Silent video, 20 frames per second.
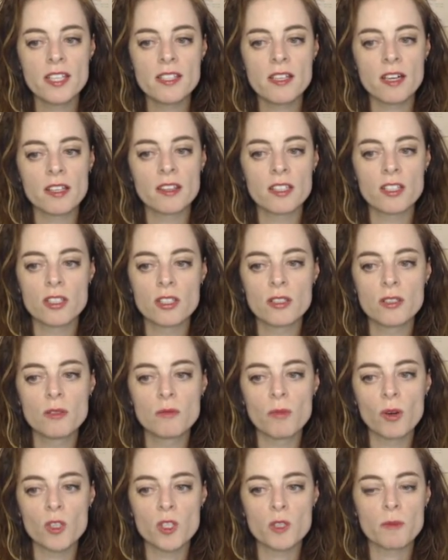These are the
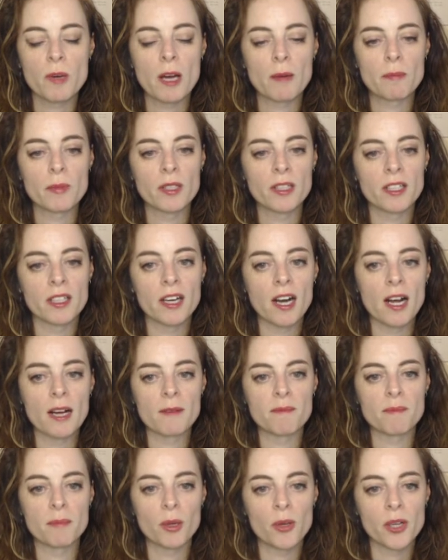two most popular
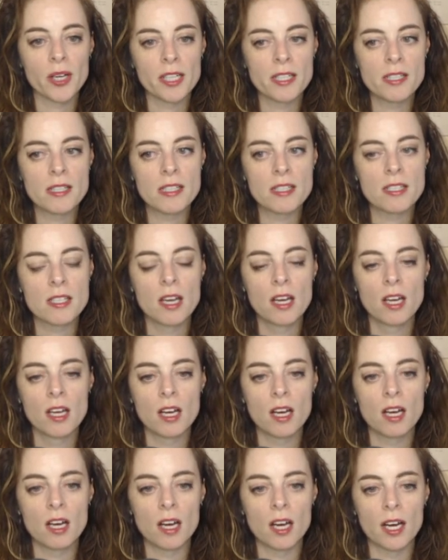plugins
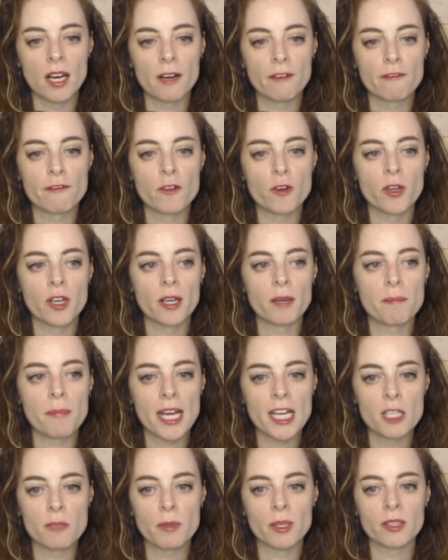
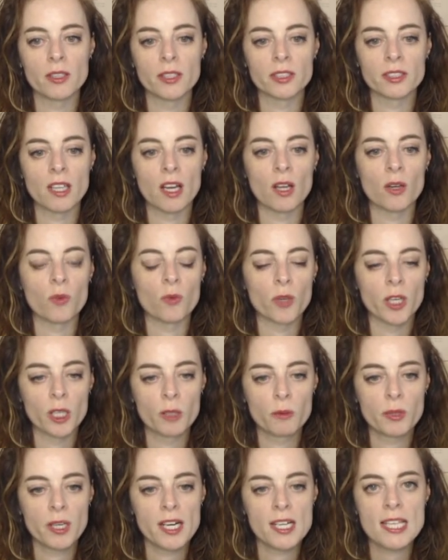for page builders on
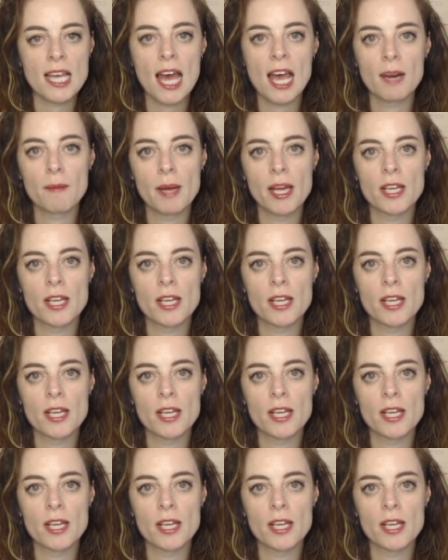WordPress.